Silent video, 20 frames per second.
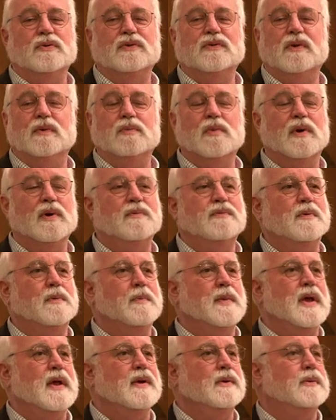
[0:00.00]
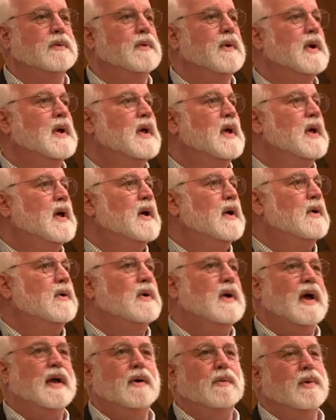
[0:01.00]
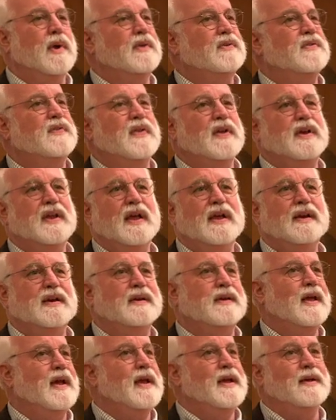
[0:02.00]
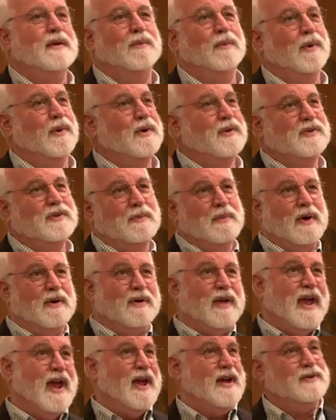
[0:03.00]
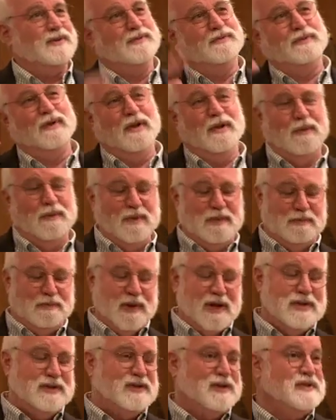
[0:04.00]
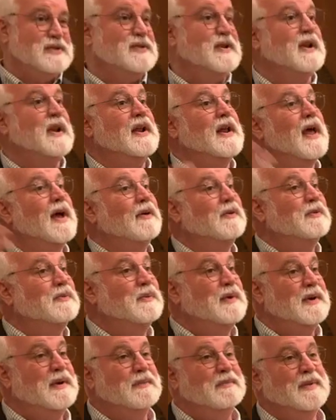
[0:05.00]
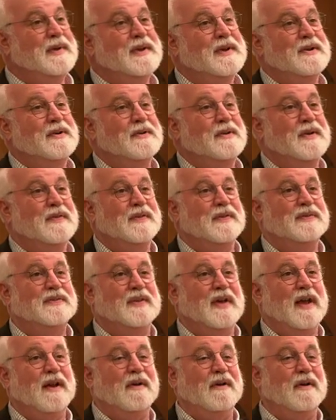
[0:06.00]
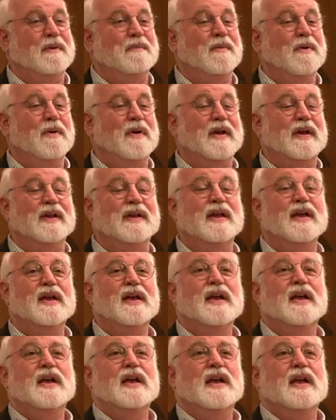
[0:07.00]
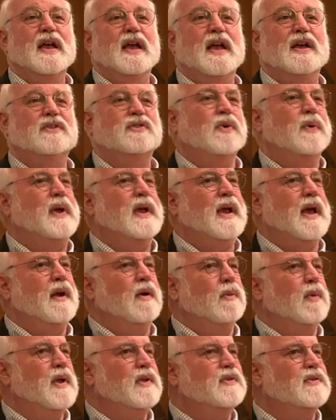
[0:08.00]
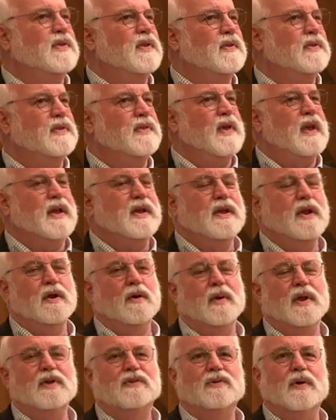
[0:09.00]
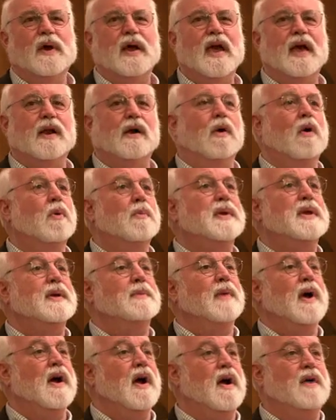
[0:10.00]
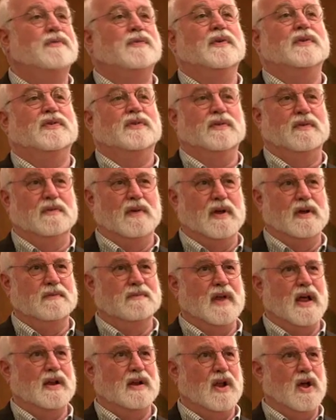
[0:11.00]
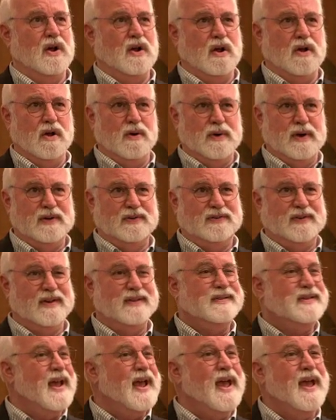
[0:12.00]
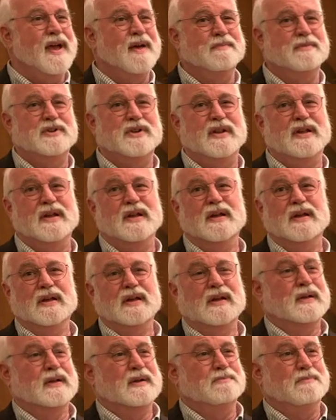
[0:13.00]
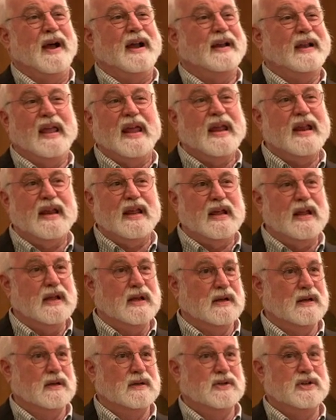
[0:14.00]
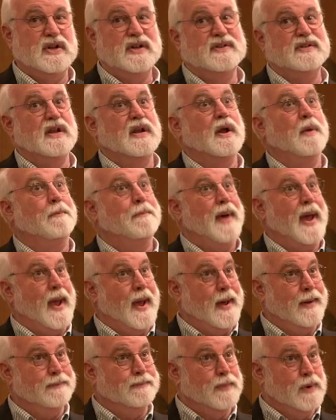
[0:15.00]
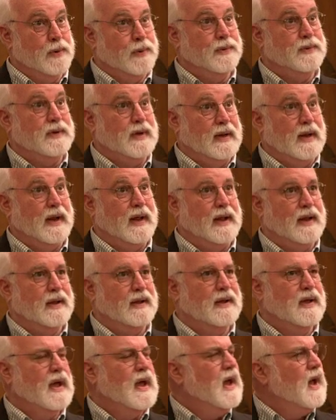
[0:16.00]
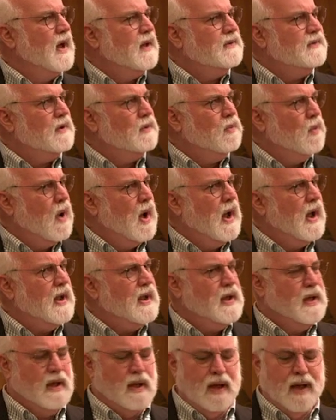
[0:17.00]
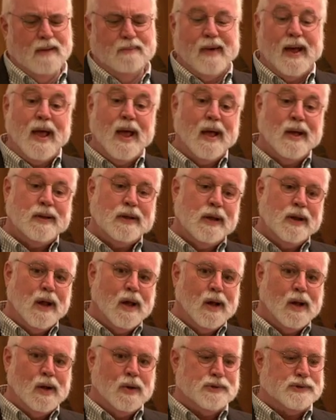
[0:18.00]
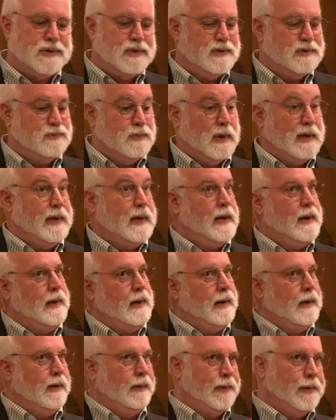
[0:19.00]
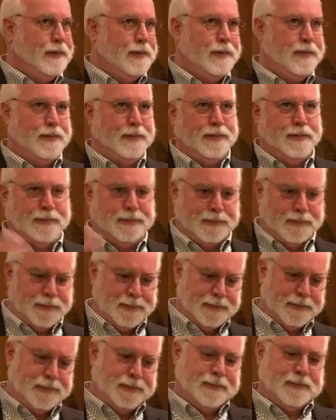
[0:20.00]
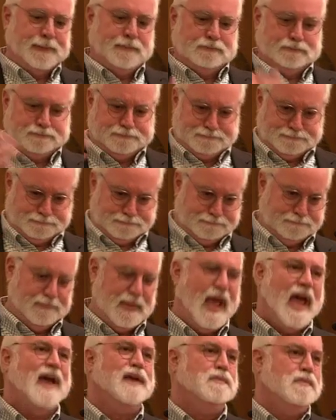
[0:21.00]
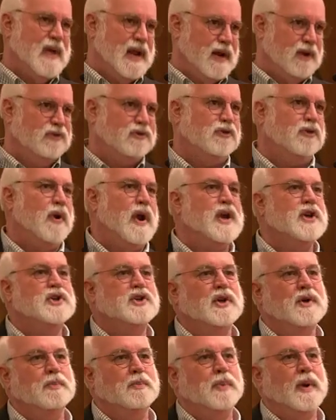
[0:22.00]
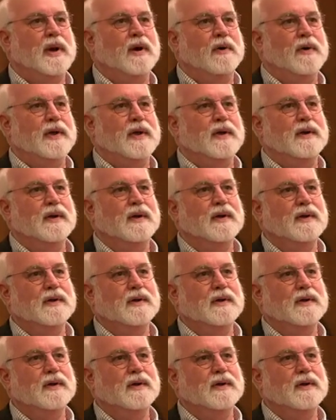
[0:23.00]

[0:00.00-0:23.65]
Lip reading: who's a wonderful man who kind of runs the day-to-day and worries about cash flow and budgets and allows me to be here on this Saturday morning. And so he kind of runs the thing, and so I had a homie in my office not long ago, and he said, "Damn, G, my lady, she's in a bad mood today." I said, "Why?" "Well, she's beginning her administration period."